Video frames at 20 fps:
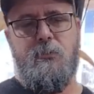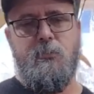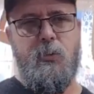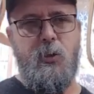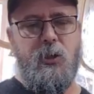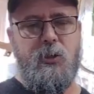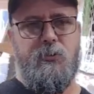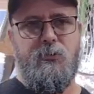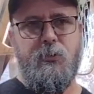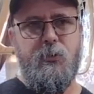
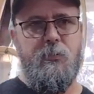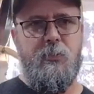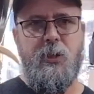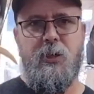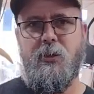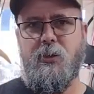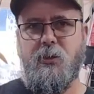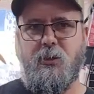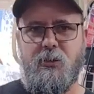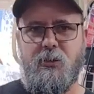books from the
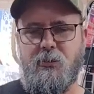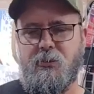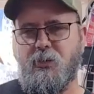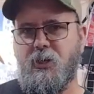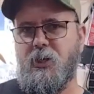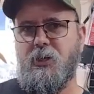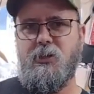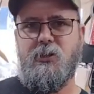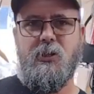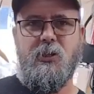
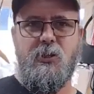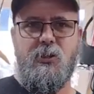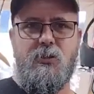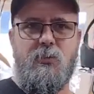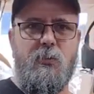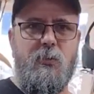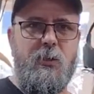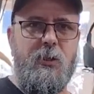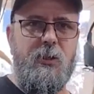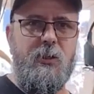
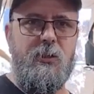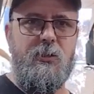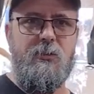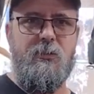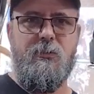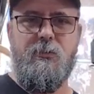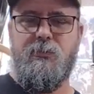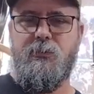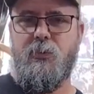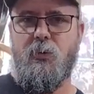1920s
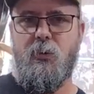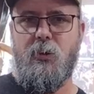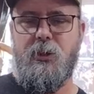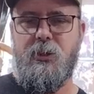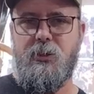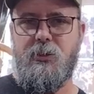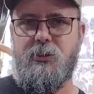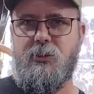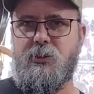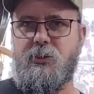and
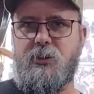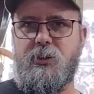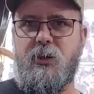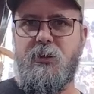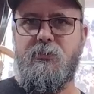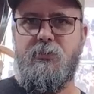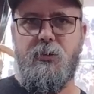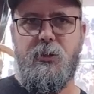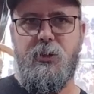40s and stuff,